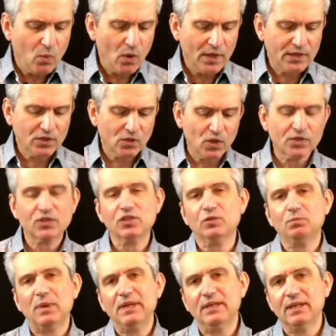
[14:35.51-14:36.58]
What is God
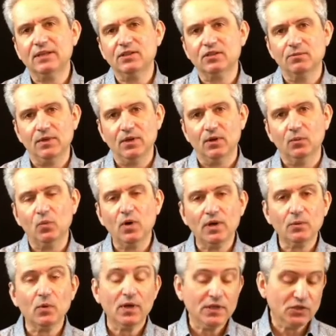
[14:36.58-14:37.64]
speaking to me on?
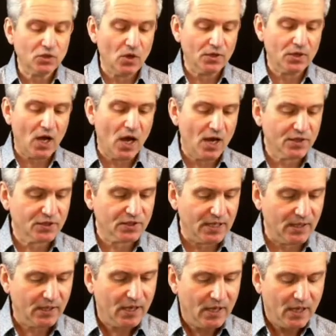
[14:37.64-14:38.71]
What is God
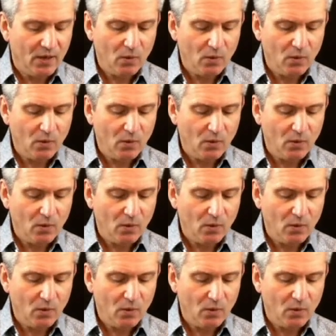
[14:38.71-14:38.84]
asking?